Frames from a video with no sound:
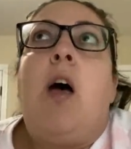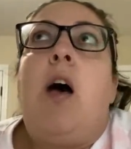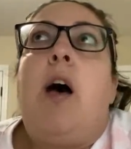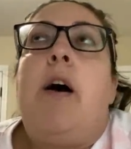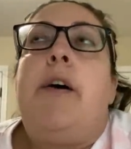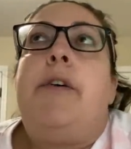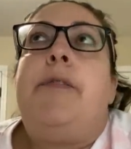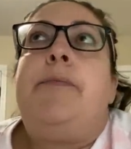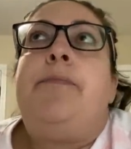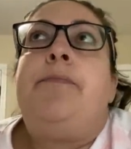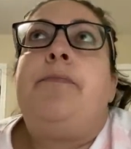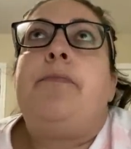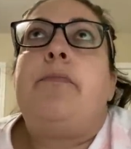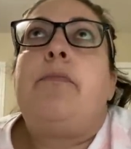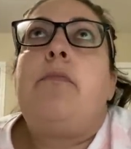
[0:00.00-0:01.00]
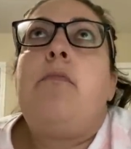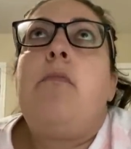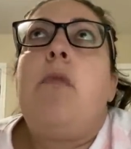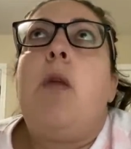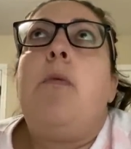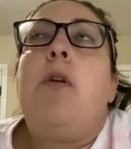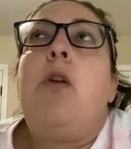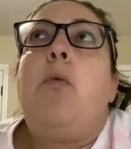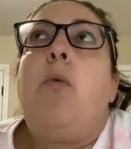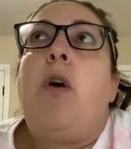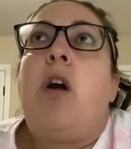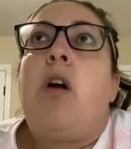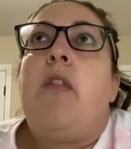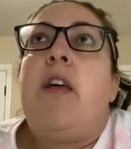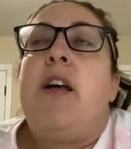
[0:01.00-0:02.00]
um, I'm going to
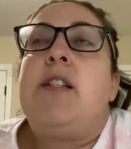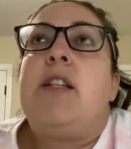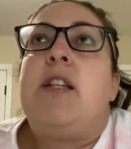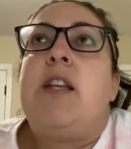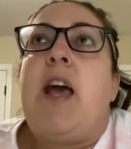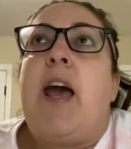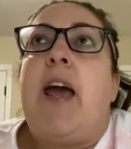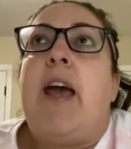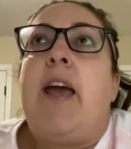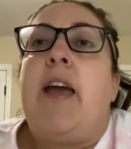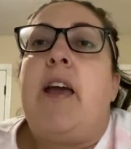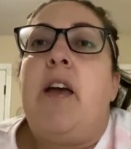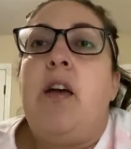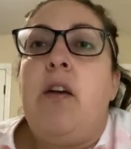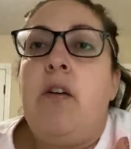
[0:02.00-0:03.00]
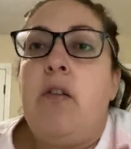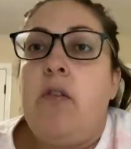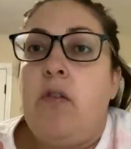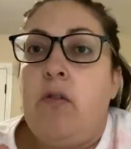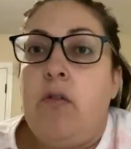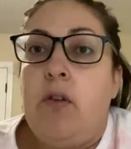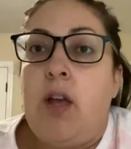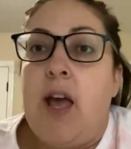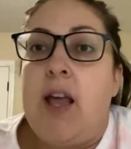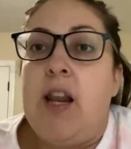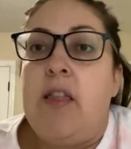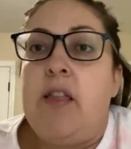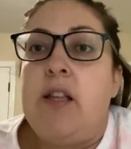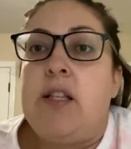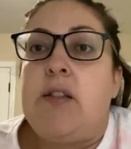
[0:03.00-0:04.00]
work on that today,
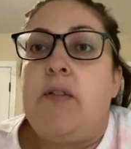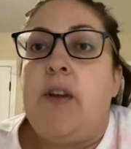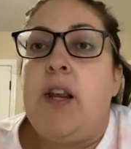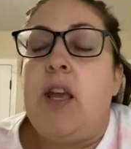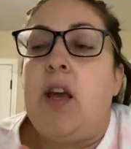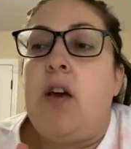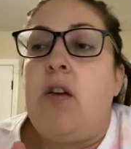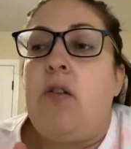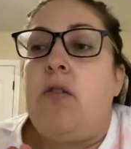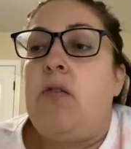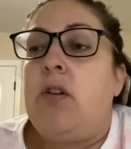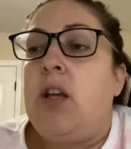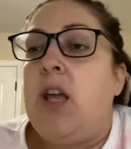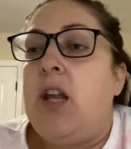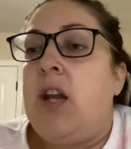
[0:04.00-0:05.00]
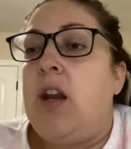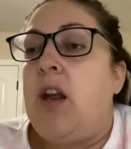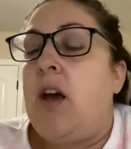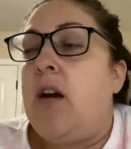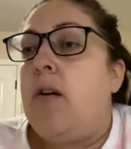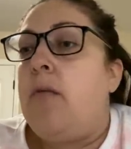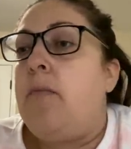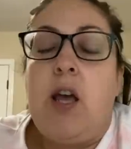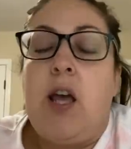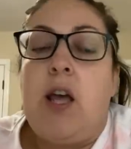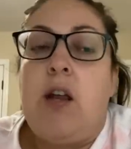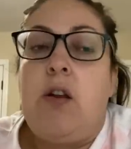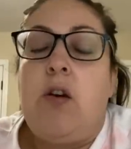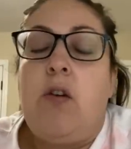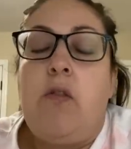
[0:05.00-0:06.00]
edit this video, get it up,
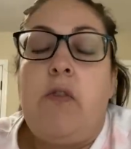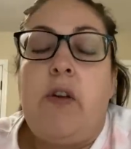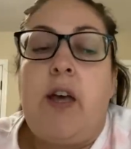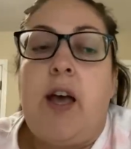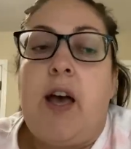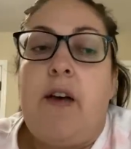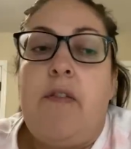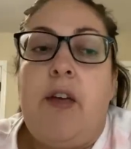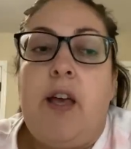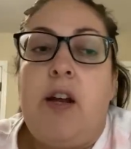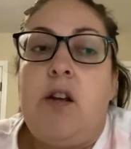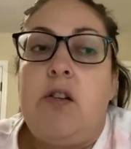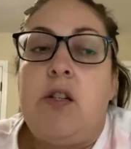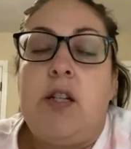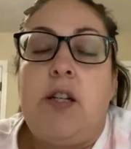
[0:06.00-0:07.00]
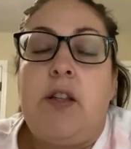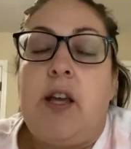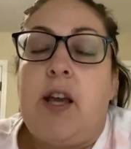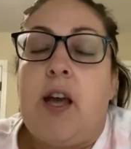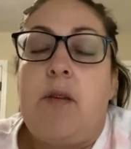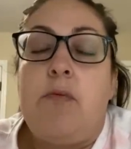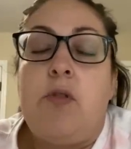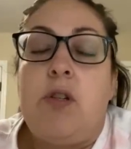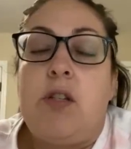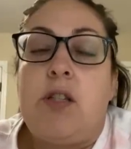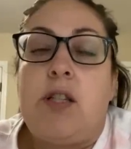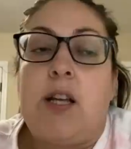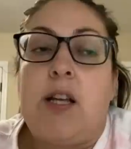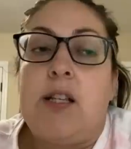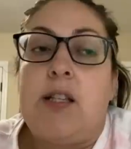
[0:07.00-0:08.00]
and hopefully I have the energy. Like I'm
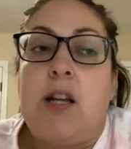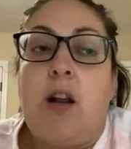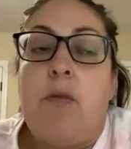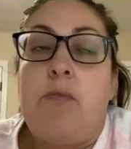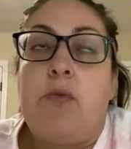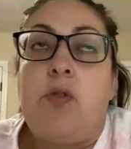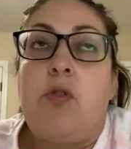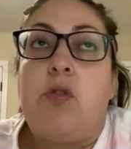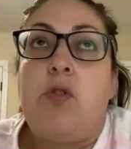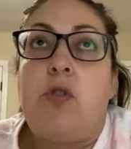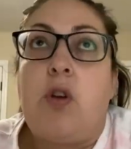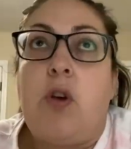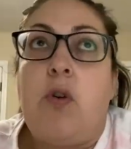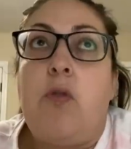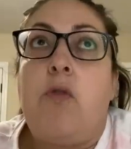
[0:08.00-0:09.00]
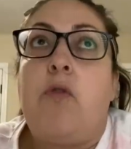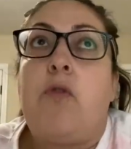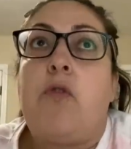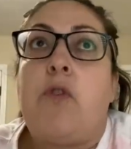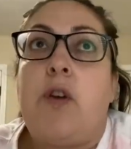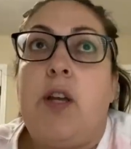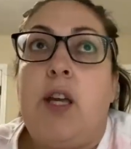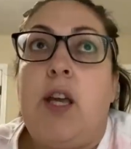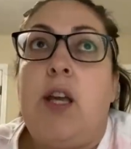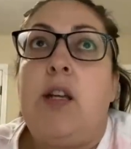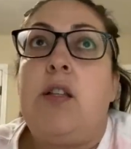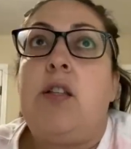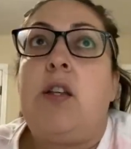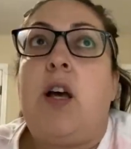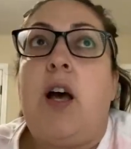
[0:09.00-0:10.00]
just, like I said, I'm so
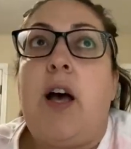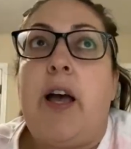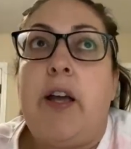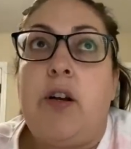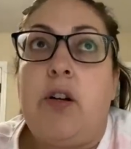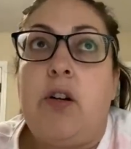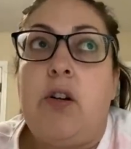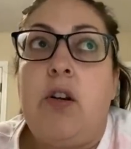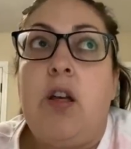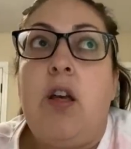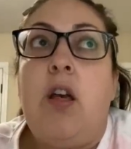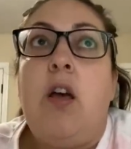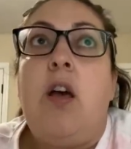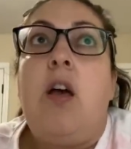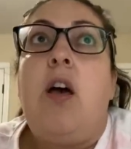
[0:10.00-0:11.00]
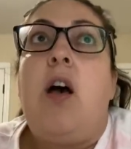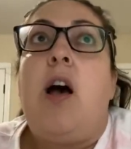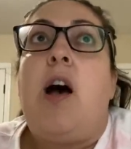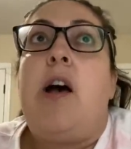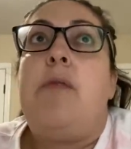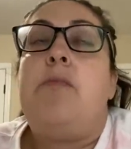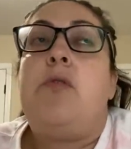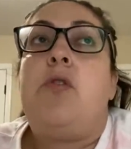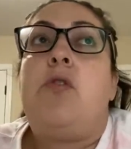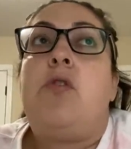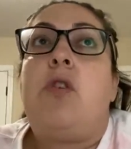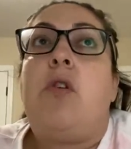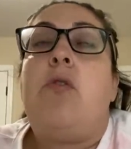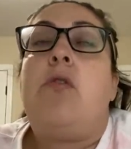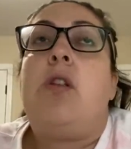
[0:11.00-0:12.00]
freaking tired. I'm
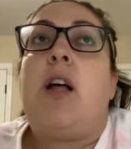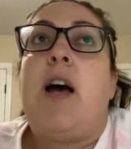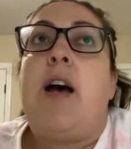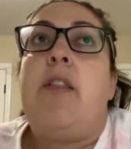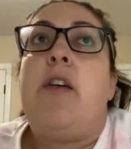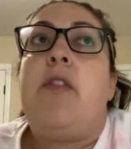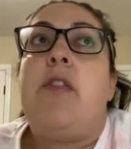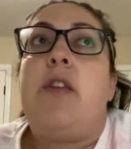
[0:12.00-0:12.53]
so glad that